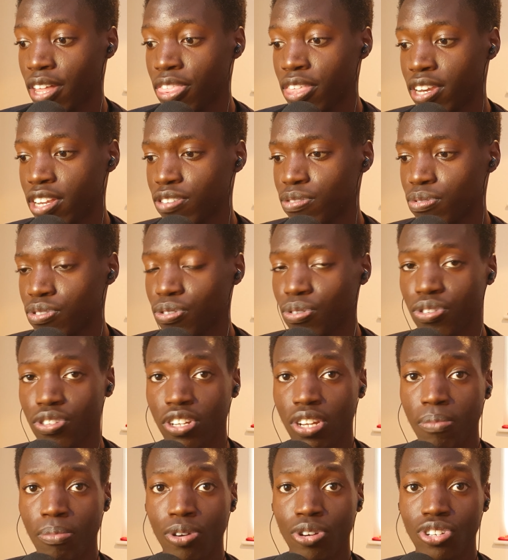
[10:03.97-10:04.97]
think this was also
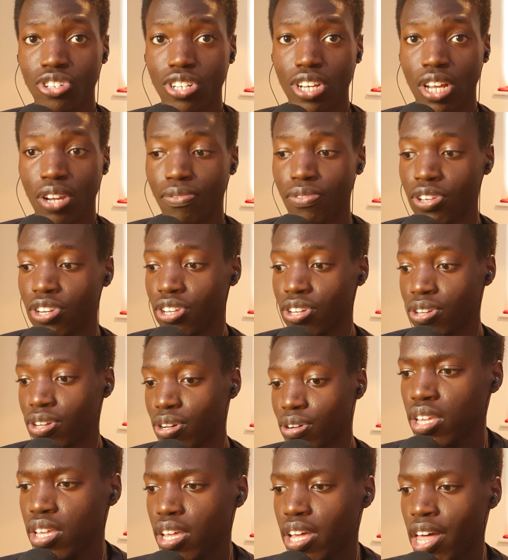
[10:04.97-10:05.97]
the most shared video.